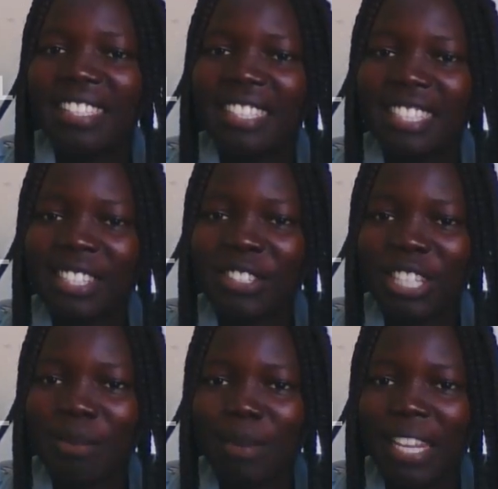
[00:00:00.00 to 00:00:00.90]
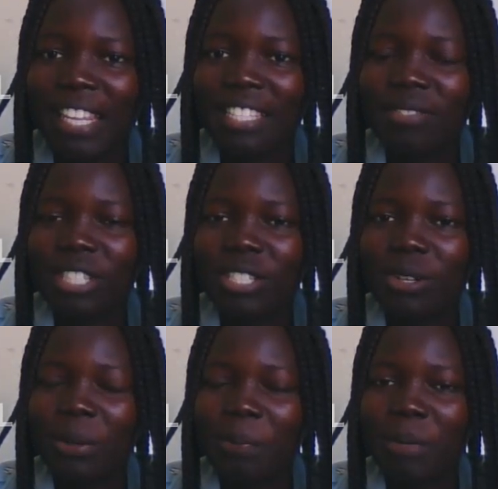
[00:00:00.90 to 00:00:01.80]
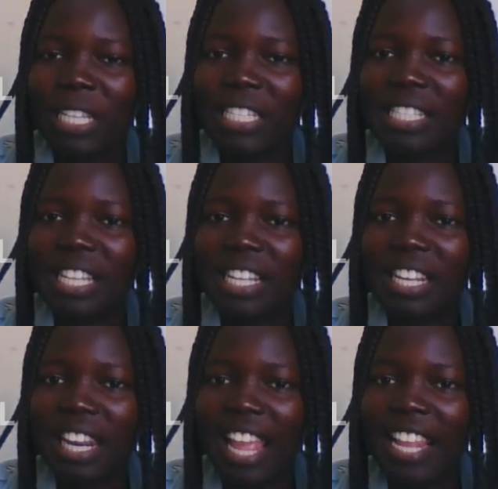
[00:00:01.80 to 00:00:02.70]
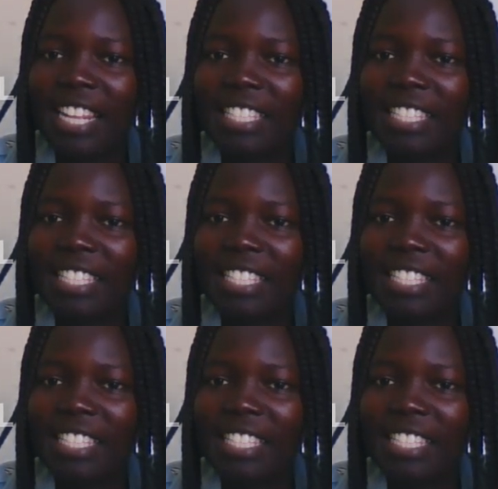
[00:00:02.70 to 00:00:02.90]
See you in my next video. Please like,